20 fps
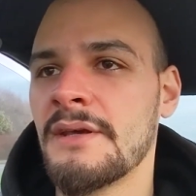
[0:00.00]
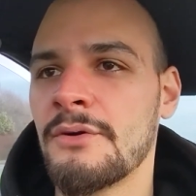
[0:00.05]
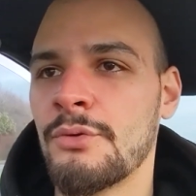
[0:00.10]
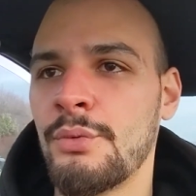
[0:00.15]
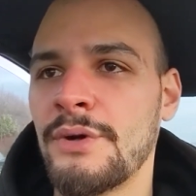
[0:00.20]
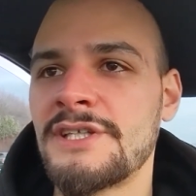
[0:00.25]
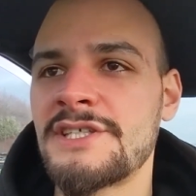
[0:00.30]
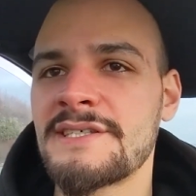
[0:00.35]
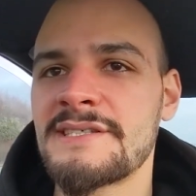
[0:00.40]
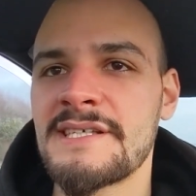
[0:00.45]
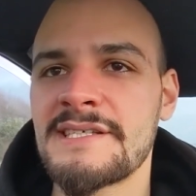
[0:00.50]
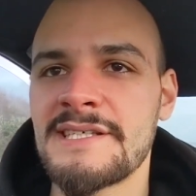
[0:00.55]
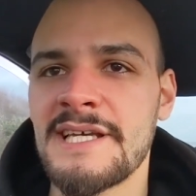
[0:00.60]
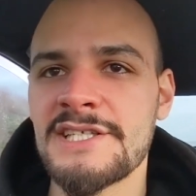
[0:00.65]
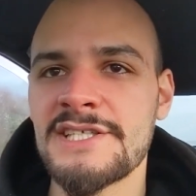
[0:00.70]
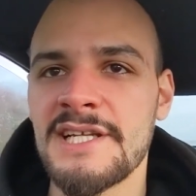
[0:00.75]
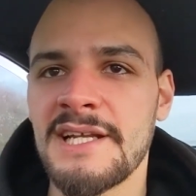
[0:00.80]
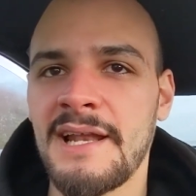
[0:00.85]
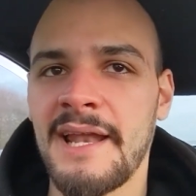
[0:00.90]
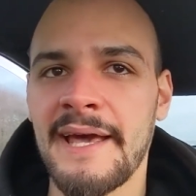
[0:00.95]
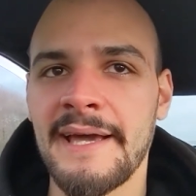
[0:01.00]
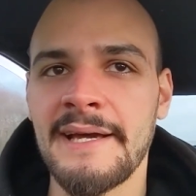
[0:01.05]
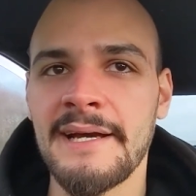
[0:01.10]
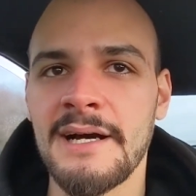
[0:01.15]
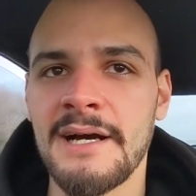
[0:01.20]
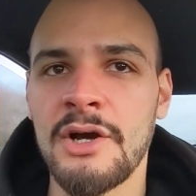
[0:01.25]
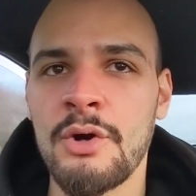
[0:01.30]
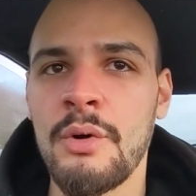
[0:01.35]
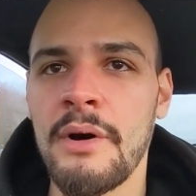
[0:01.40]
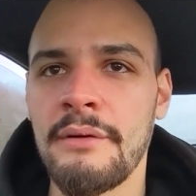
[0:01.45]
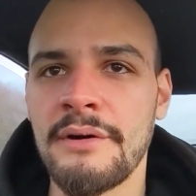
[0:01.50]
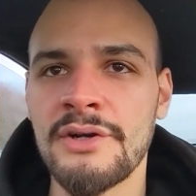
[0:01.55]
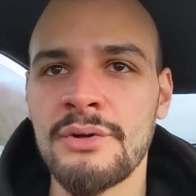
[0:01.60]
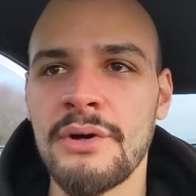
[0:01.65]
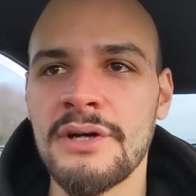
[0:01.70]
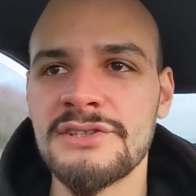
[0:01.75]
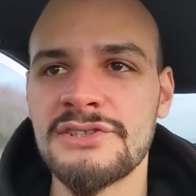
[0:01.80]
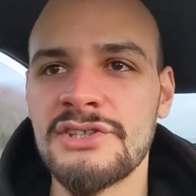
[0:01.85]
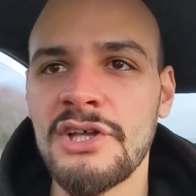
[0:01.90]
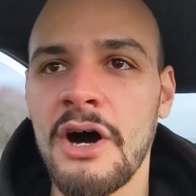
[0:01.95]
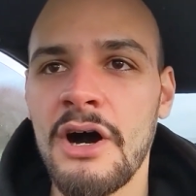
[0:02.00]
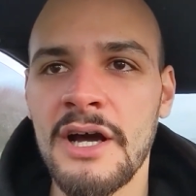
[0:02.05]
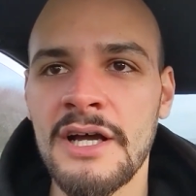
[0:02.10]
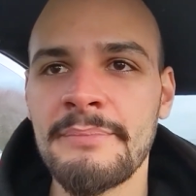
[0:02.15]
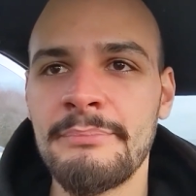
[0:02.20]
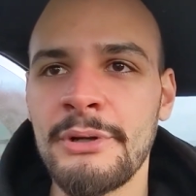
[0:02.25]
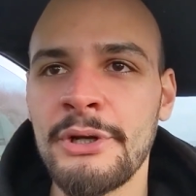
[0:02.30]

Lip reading: which is essentially like a quote-unquote dark